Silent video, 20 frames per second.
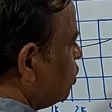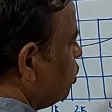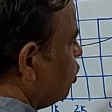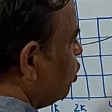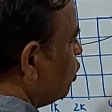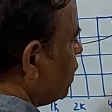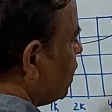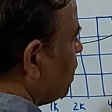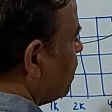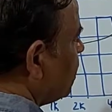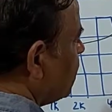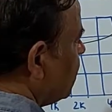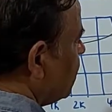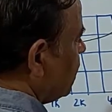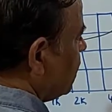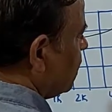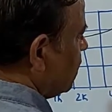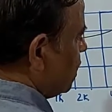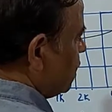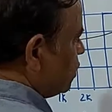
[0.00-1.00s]
Okay,
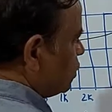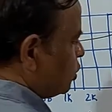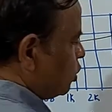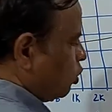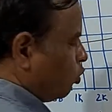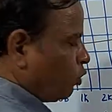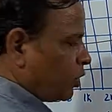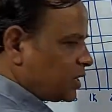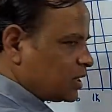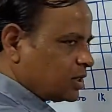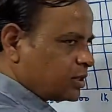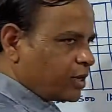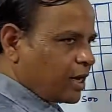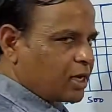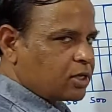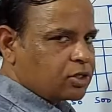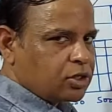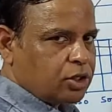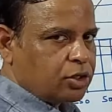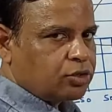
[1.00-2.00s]
so what is a
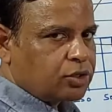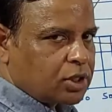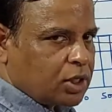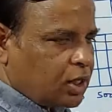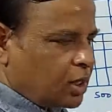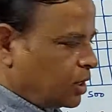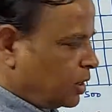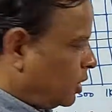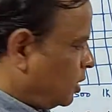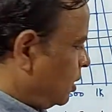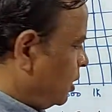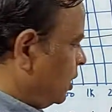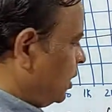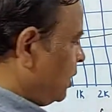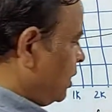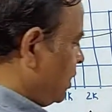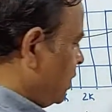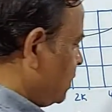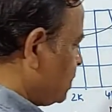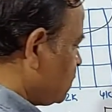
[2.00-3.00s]
transducer?
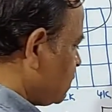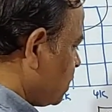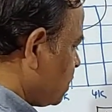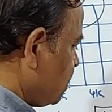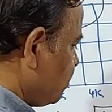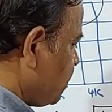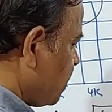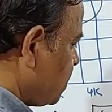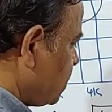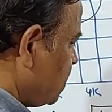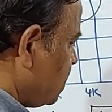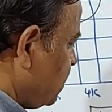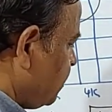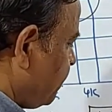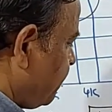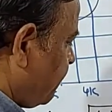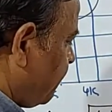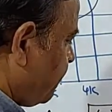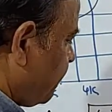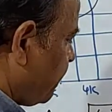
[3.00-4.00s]
Is nothing but the
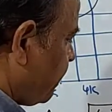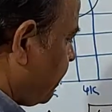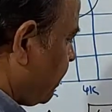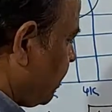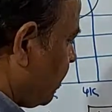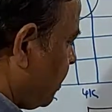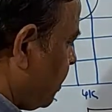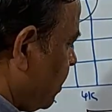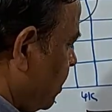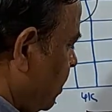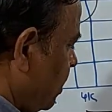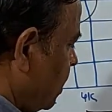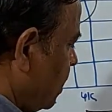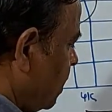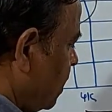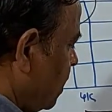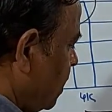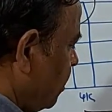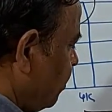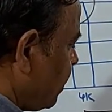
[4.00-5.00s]

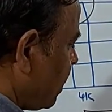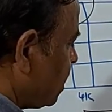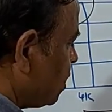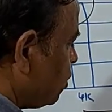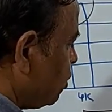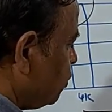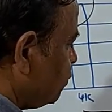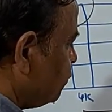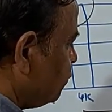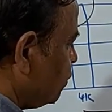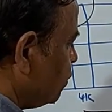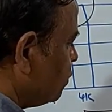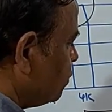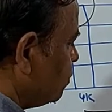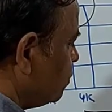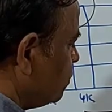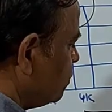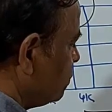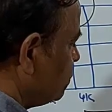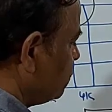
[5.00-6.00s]

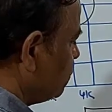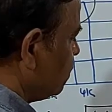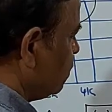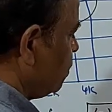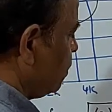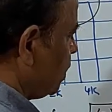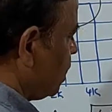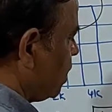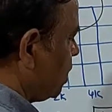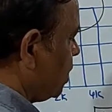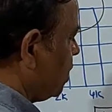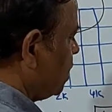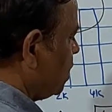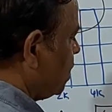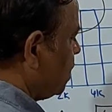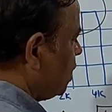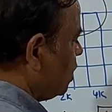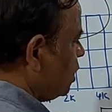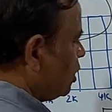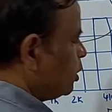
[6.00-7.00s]
microphone. Okay,
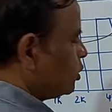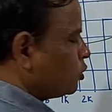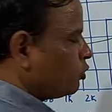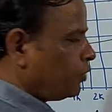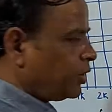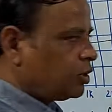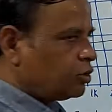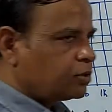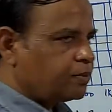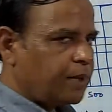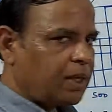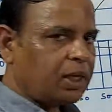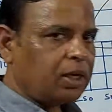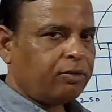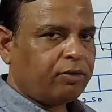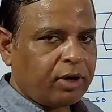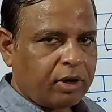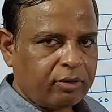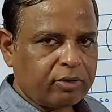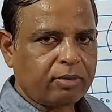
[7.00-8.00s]
so when you speak in
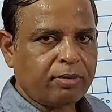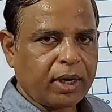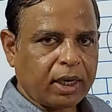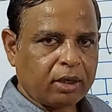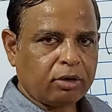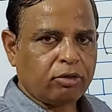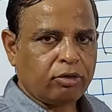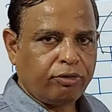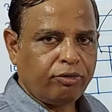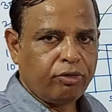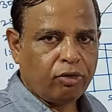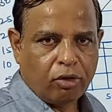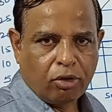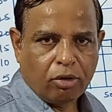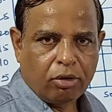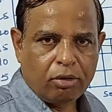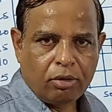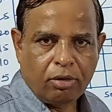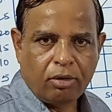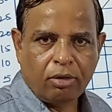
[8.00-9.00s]
front of the
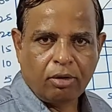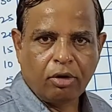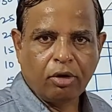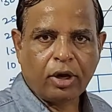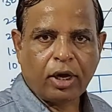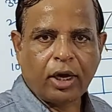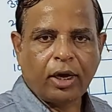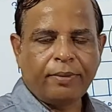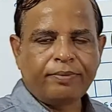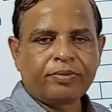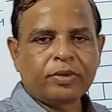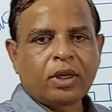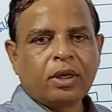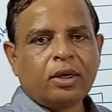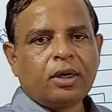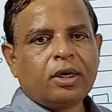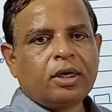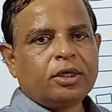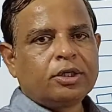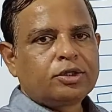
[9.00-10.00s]
microphone, okay,
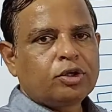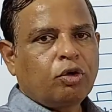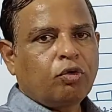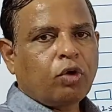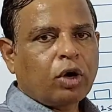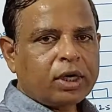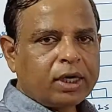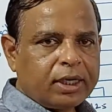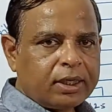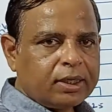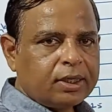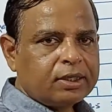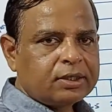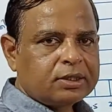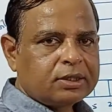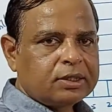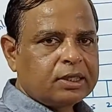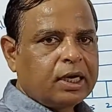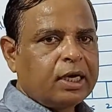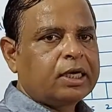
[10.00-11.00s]
so what it
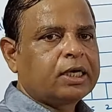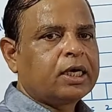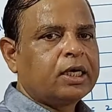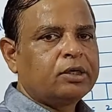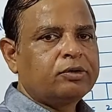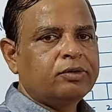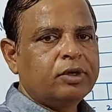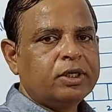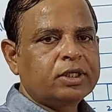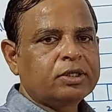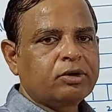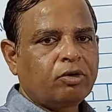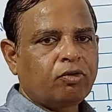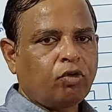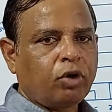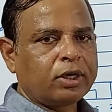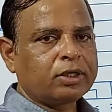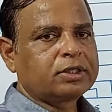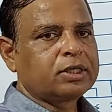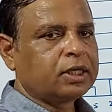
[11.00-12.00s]
does, it converts our
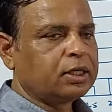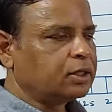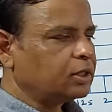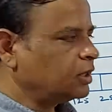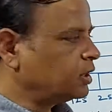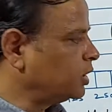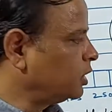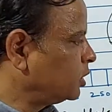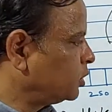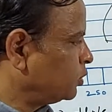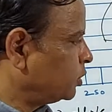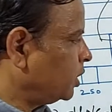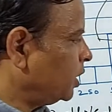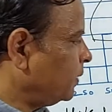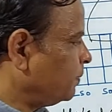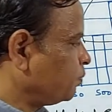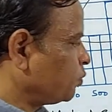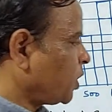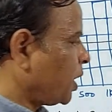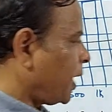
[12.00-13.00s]
voice signal into
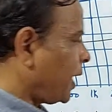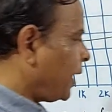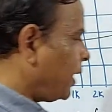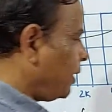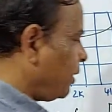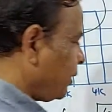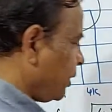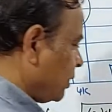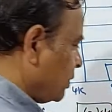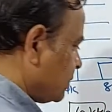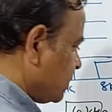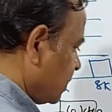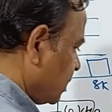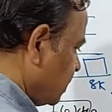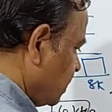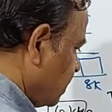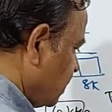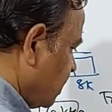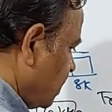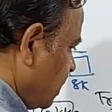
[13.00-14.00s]
the electrical
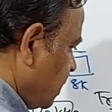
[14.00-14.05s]
signal.